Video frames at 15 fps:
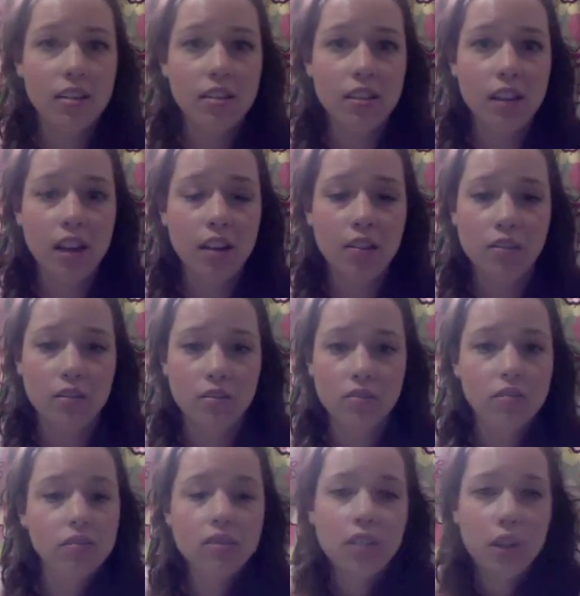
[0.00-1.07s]
I
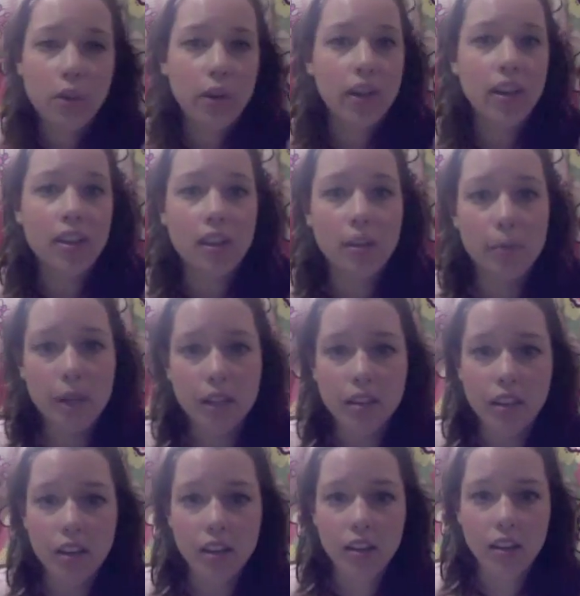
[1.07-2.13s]
don't know anything about
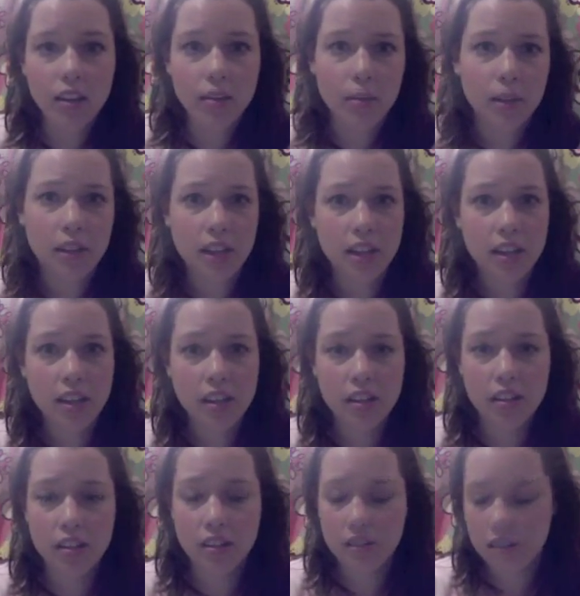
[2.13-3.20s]
that. Like the
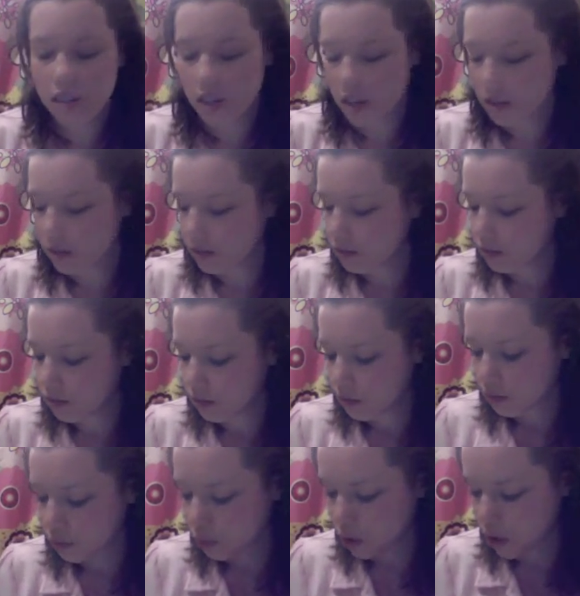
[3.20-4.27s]
molecular, yeah,
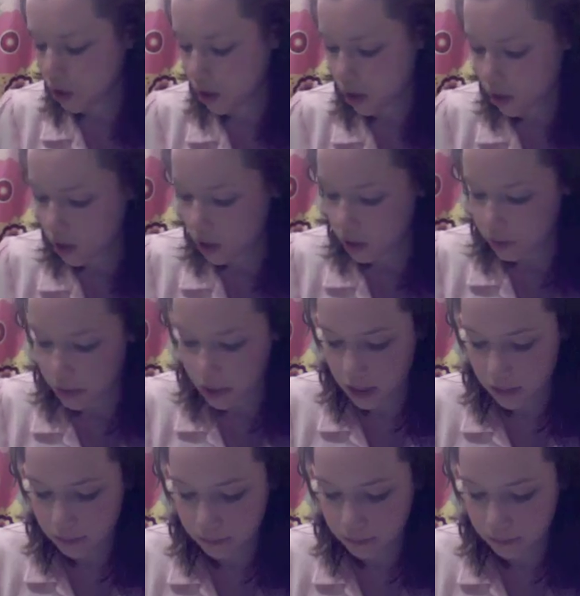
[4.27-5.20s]
we're not going to talk about that.